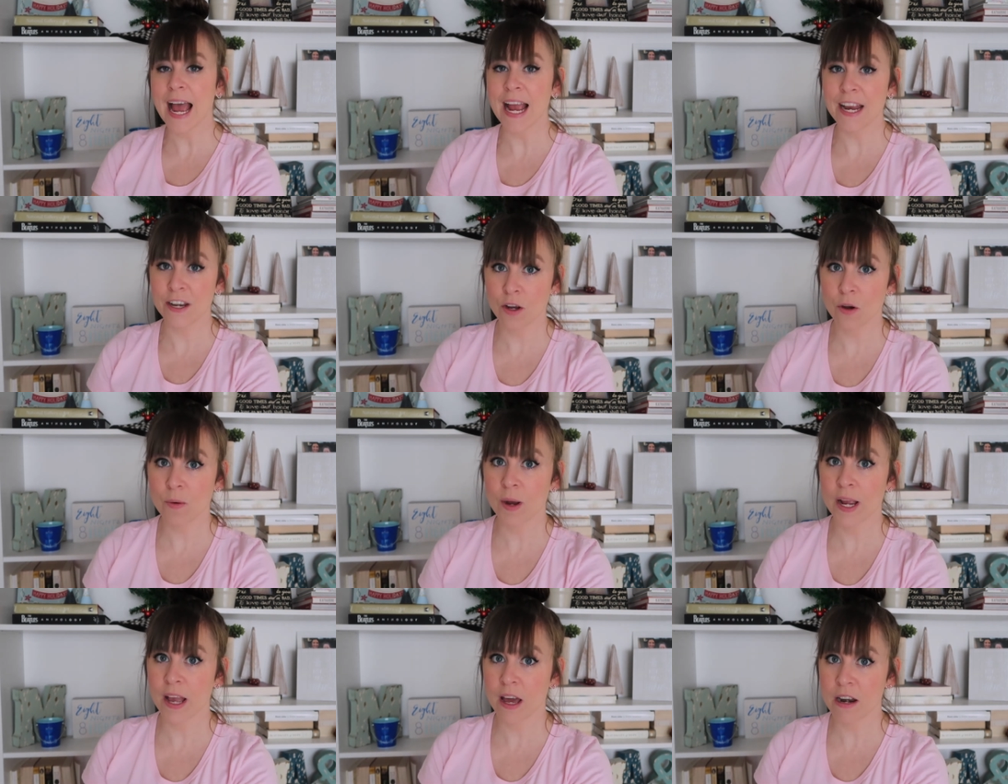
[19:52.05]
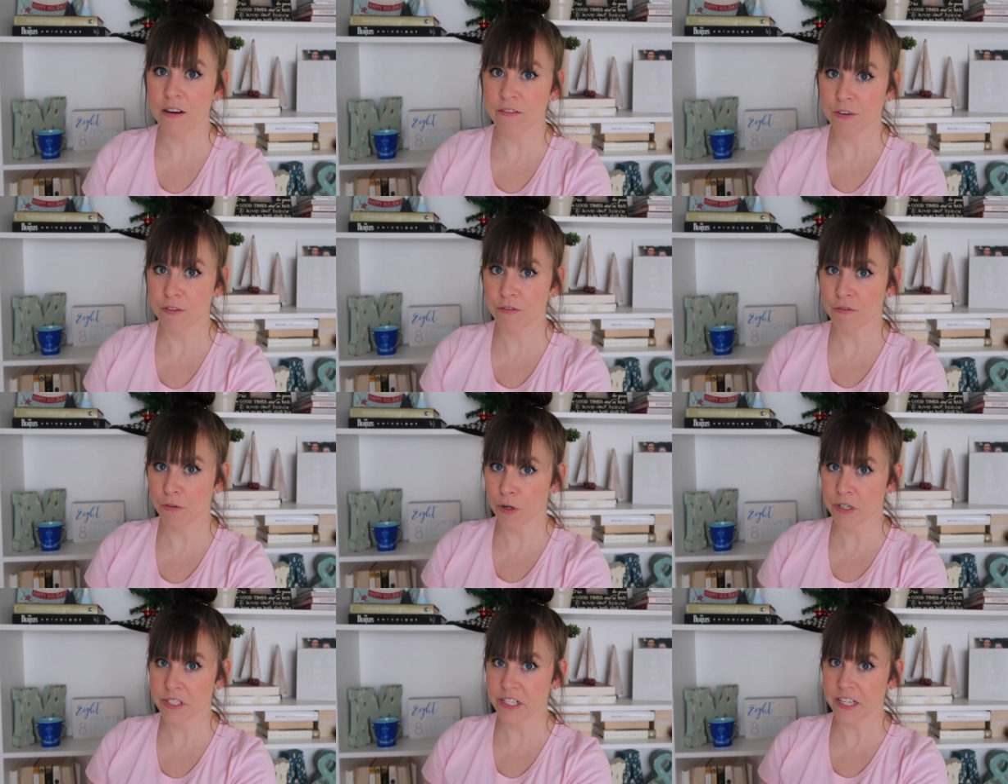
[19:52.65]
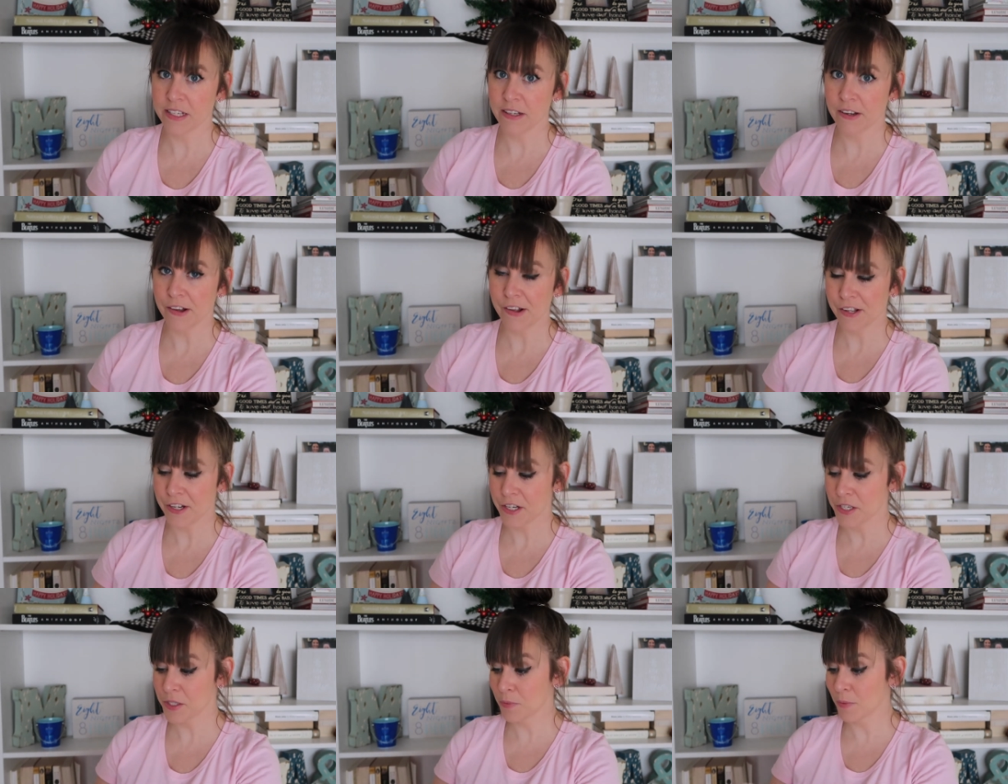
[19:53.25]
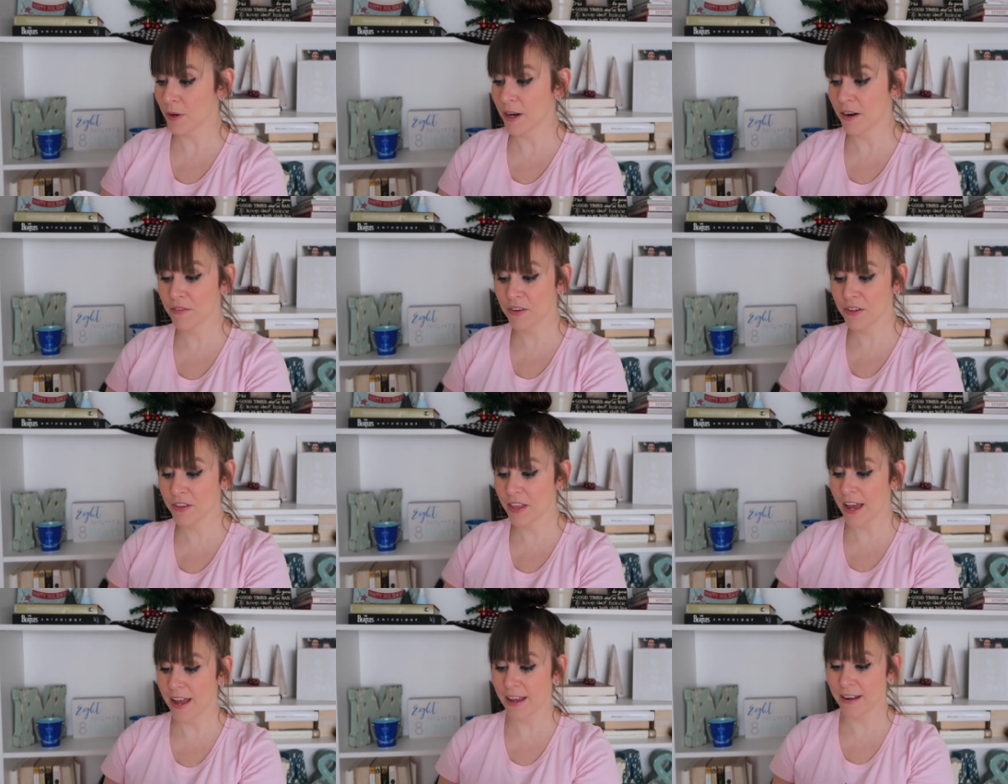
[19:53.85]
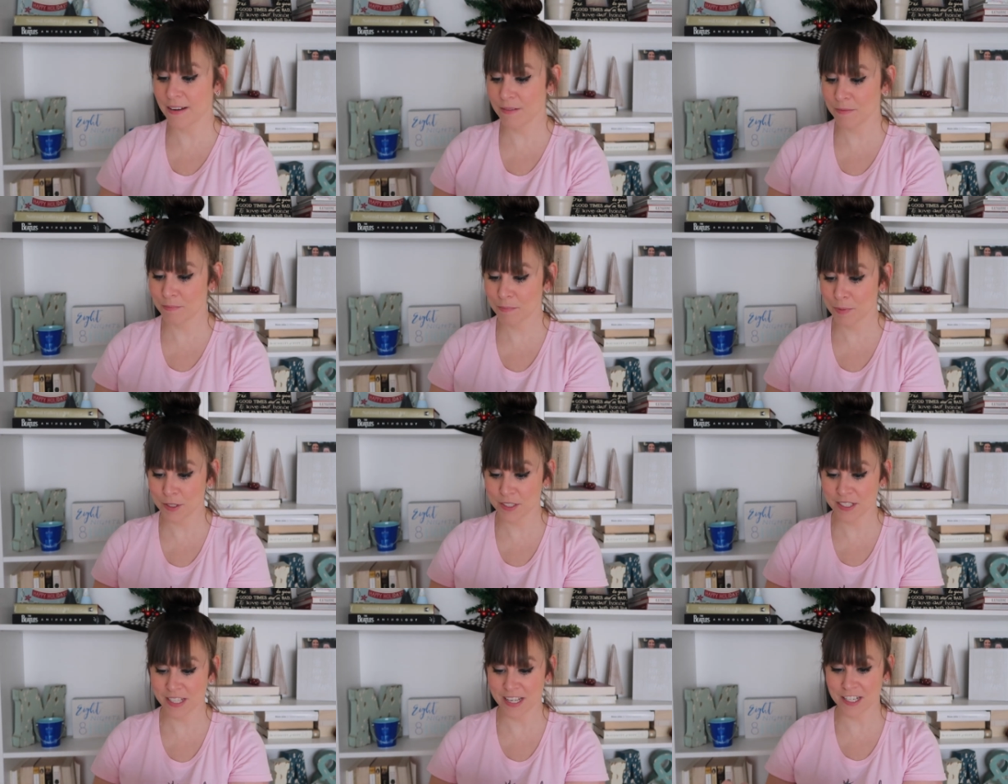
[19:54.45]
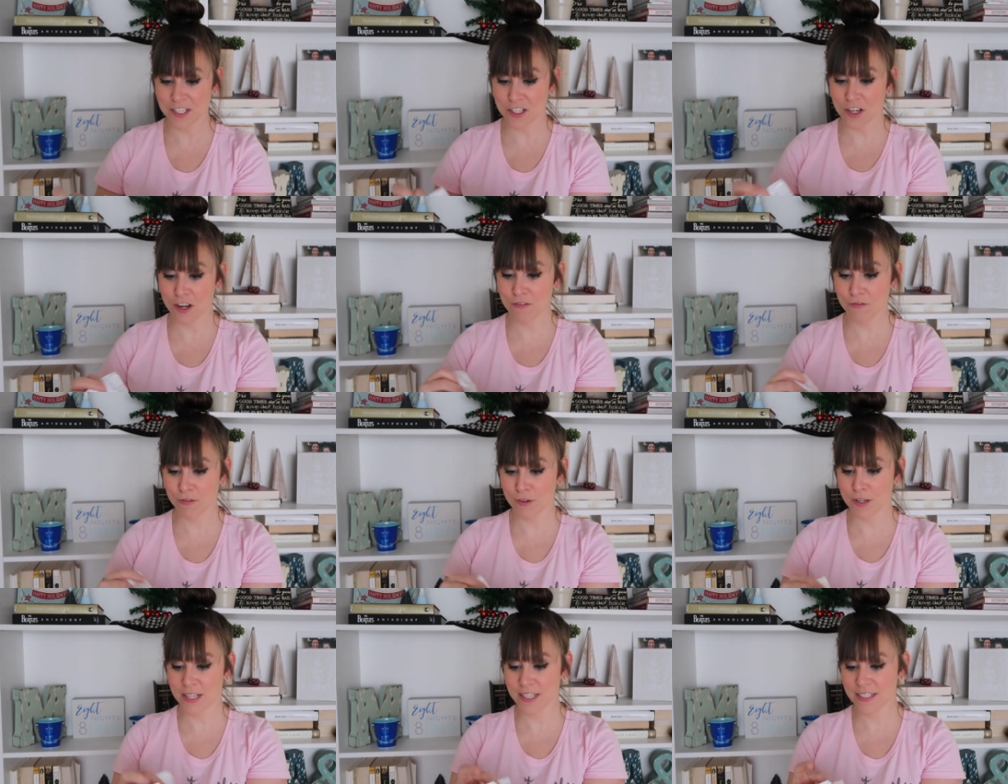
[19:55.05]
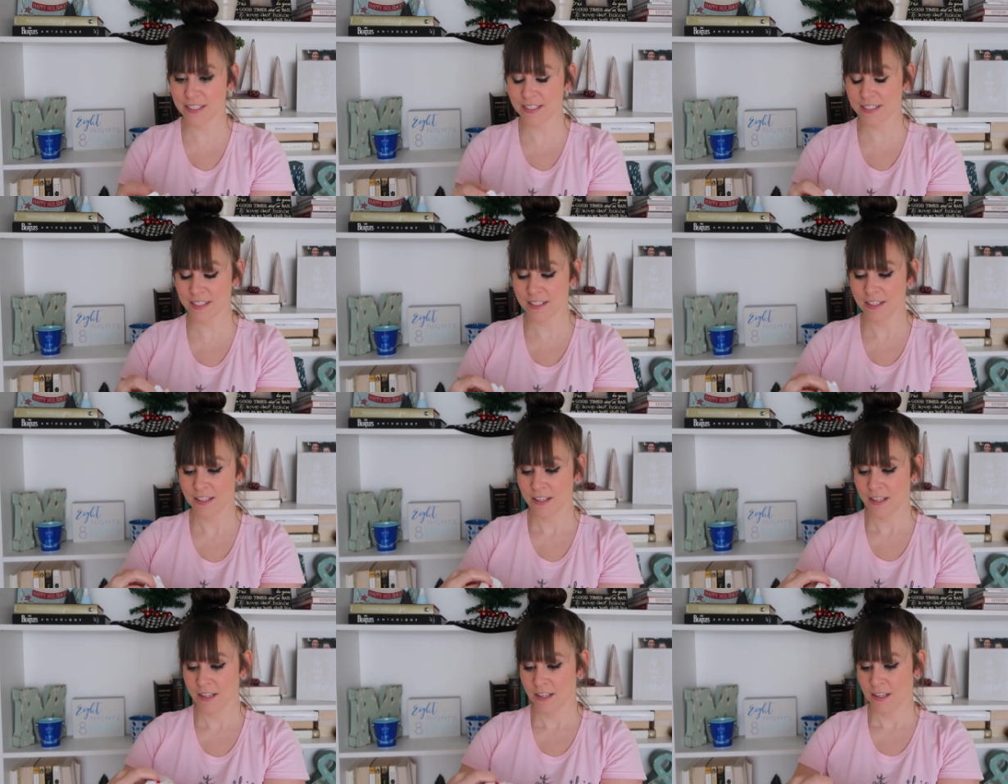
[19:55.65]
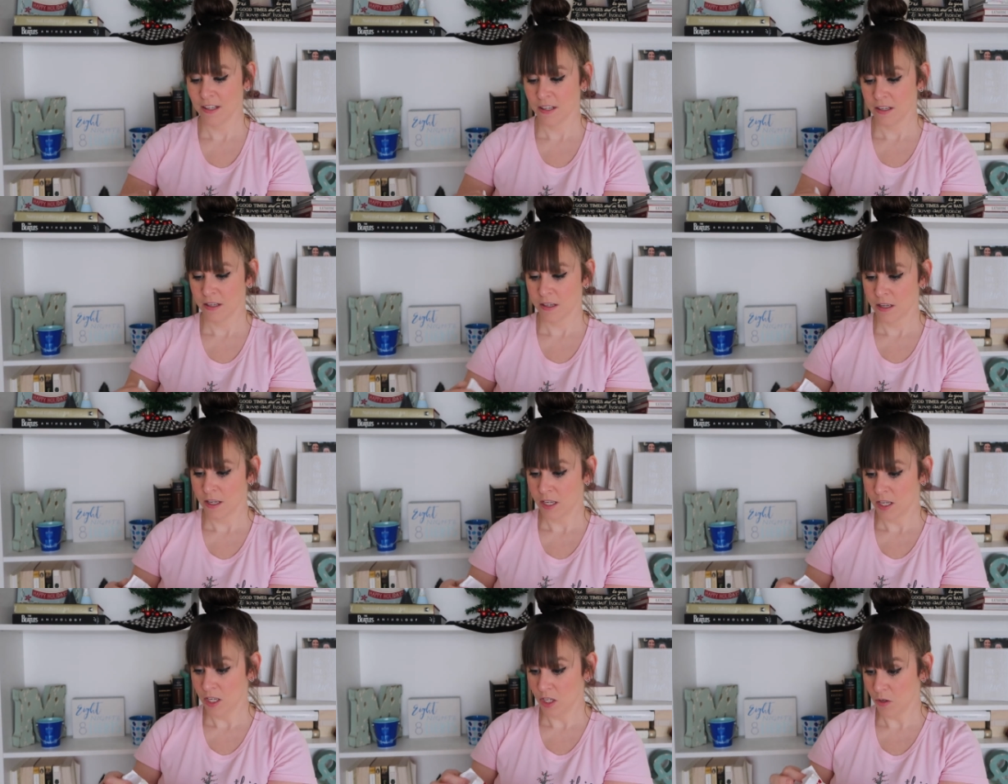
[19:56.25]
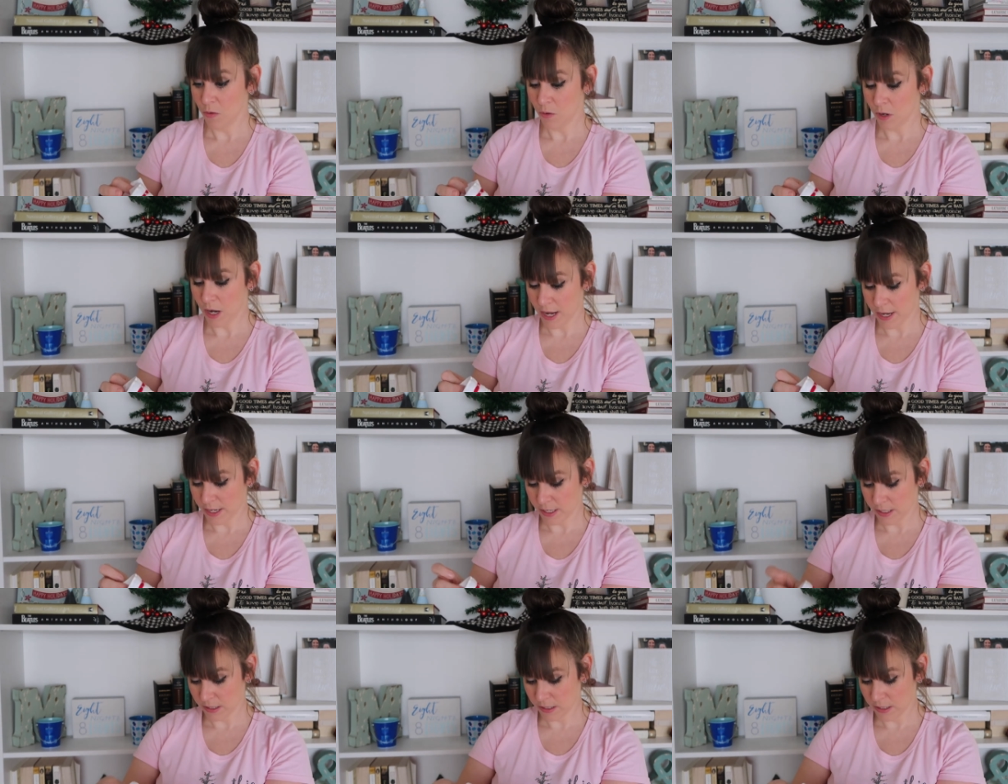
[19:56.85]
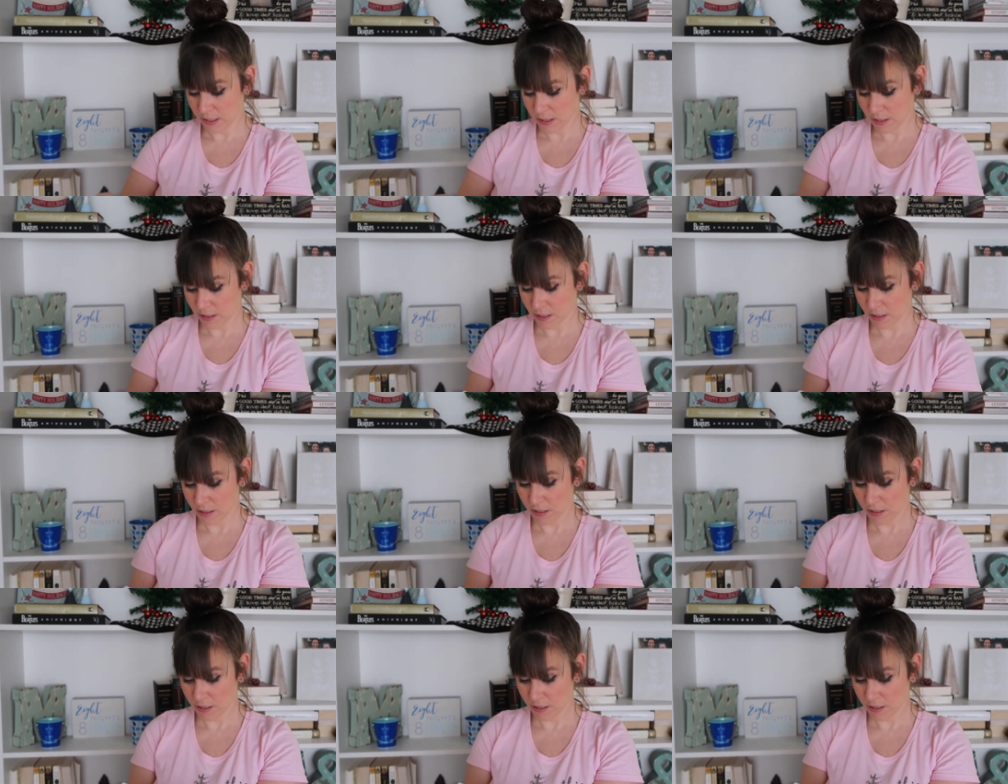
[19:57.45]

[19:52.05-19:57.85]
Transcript: I know I got it for $14. Whatever that percentage off was, you guys,